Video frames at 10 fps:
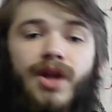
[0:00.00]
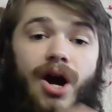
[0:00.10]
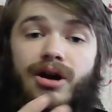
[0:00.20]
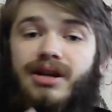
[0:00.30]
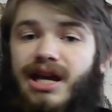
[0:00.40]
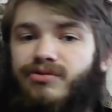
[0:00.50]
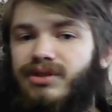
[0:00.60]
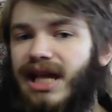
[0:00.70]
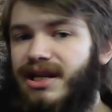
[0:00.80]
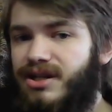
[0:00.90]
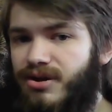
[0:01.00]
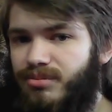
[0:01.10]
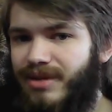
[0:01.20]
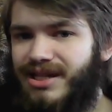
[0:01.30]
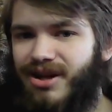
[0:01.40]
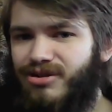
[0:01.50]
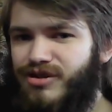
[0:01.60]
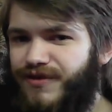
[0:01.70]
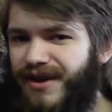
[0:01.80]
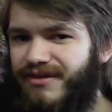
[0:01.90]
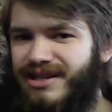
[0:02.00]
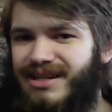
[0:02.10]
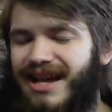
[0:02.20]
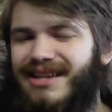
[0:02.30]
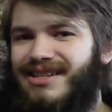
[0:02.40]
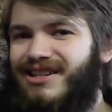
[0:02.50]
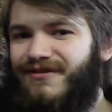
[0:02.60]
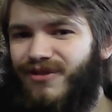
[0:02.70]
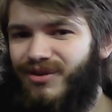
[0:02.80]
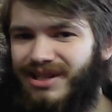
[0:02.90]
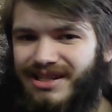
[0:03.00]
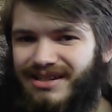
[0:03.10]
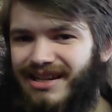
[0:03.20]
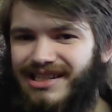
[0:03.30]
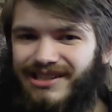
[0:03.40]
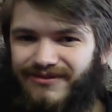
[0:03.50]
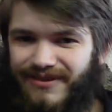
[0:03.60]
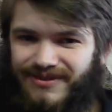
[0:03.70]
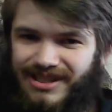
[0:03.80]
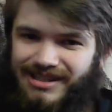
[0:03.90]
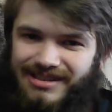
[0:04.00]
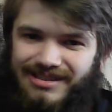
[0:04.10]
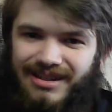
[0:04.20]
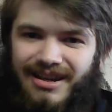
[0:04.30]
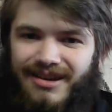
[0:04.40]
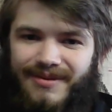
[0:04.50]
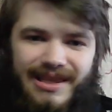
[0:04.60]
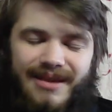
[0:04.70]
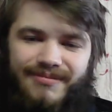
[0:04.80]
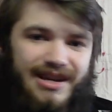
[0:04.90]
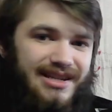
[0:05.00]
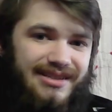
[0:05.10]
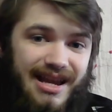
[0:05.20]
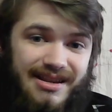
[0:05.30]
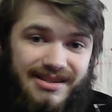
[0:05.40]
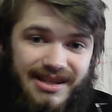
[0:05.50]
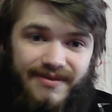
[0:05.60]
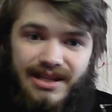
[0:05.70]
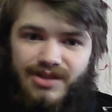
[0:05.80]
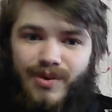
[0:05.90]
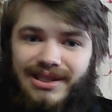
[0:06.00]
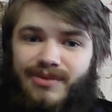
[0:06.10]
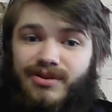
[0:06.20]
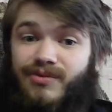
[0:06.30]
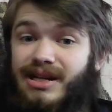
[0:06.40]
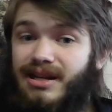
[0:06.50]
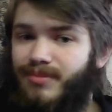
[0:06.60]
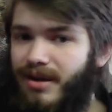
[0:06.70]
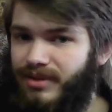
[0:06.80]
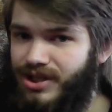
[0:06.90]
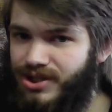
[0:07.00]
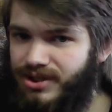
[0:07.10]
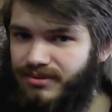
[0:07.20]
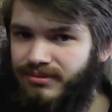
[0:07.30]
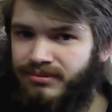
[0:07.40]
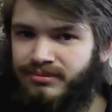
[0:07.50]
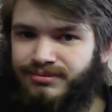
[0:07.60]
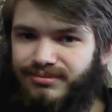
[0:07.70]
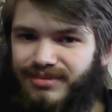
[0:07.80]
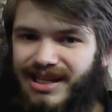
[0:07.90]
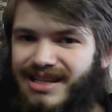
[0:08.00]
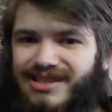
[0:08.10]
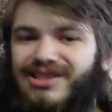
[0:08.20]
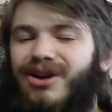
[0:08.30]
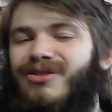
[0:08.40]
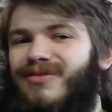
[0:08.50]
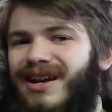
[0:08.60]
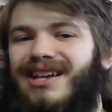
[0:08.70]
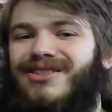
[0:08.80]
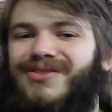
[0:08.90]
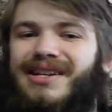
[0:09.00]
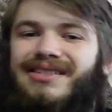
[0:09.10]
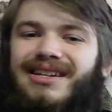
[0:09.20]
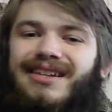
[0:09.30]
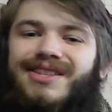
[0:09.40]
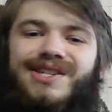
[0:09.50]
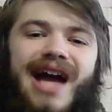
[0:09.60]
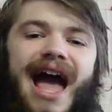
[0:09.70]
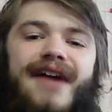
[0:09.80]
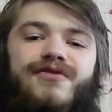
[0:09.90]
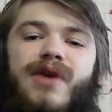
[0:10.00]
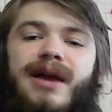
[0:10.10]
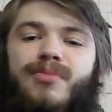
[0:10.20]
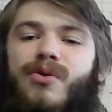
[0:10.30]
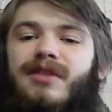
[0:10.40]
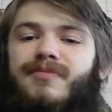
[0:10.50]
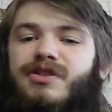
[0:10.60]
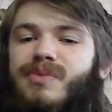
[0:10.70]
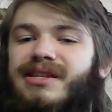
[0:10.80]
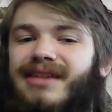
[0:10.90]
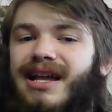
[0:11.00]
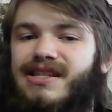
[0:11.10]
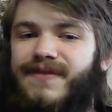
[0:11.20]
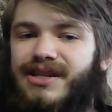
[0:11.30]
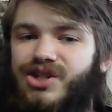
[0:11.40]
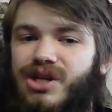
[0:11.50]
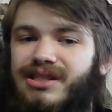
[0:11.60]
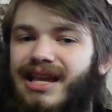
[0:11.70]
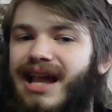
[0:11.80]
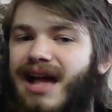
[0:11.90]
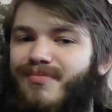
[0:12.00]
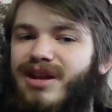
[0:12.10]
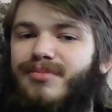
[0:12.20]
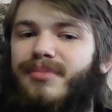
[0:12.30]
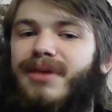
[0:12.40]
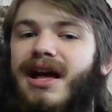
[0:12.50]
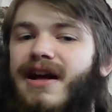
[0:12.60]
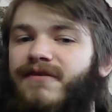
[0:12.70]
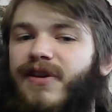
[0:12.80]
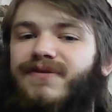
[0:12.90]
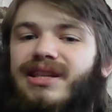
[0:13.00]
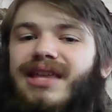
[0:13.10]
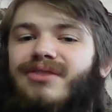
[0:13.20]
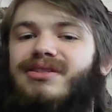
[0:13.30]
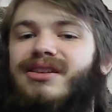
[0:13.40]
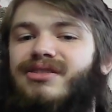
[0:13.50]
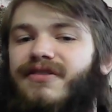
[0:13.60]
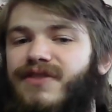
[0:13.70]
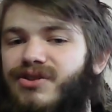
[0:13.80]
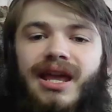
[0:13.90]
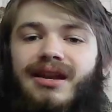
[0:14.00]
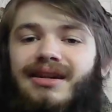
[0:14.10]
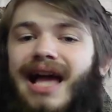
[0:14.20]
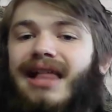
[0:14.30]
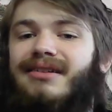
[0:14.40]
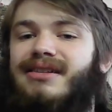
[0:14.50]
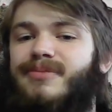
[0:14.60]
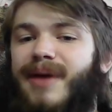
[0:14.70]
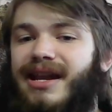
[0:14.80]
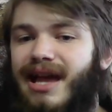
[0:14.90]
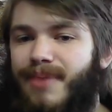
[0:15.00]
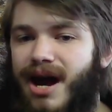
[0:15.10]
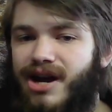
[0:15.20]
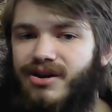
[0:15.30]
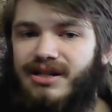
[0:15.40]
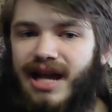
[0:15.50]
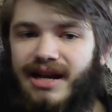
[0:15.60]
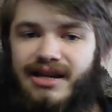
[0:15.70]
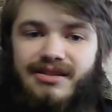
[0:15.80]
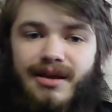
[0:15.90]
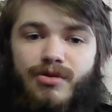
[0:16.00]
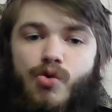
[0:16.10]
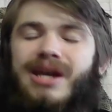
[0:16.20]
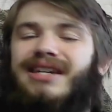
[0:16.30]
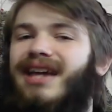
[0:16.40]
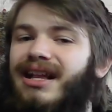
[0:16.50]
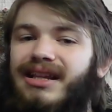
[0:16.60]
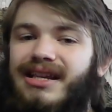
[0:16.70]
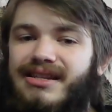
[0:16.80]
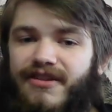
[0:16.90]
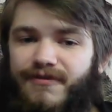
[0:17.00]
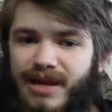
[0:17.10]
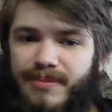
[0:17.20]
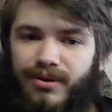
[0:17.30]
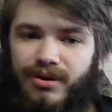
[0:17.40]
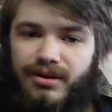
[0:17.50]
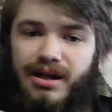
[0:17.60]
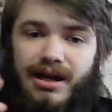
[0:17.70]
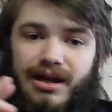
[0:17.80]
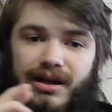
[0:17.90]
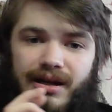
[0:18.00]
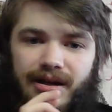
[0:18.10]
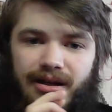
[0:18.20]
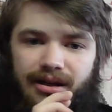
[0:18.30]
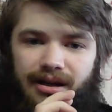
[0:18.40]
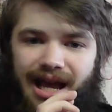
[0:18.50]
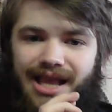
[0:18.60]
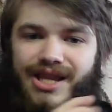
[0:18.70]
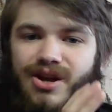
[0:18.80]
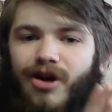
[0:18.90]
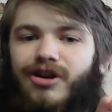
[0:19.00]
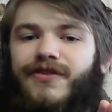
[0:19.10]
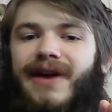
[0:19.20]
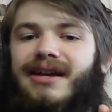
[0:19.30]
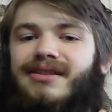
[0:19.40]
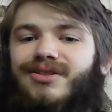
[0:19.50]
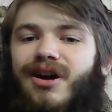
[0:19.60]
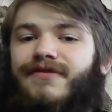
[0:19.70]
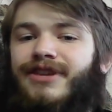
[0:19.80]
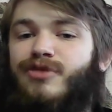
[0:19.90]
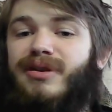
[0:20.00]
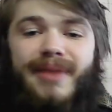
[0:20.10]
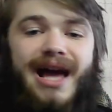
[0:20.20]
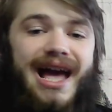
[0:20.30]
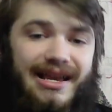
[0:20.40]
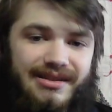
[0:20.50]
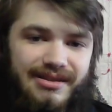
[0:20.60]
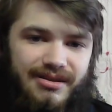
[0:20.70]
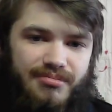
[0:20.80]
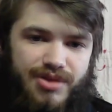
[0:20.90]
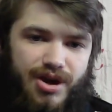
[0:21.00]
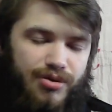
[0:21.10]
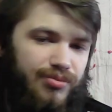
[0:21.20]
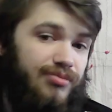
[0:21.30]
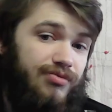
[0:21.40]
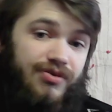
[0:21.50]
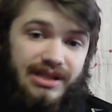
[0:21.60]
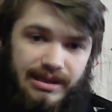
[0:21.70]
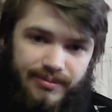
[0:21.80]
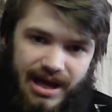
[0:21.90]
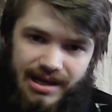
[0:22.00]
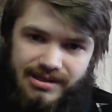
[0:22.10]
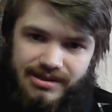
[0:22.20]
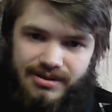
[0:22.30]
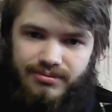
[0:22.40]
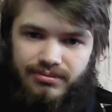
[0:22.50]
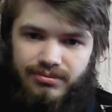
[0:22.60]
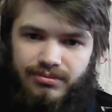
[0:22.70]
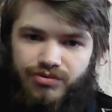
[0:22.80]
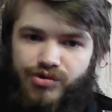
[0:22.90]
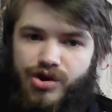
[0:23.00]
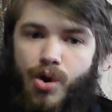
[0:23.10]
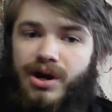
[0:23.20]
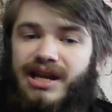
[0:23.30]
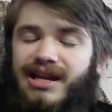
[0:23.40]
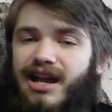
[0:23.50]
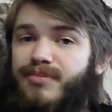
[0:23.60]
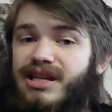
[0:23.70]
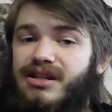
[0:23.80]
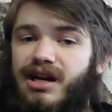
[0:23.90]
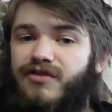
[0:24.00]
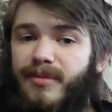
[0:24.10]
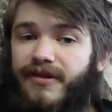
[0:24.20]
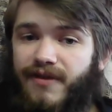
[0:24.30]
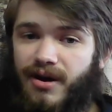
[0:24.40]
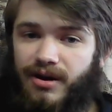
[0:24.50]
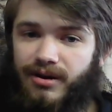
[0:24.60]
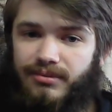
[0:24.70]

On a related note, it's also very 1940s, 1950s. And that makes sense, given that's when they were written and published. It's so interesting, the halfway point between science fiction set at minimum 50,000 years in the future and a galaxy-spanning empire containing some quintillions of people and the artifacts of human past, though recent past. Recording can be done from afar.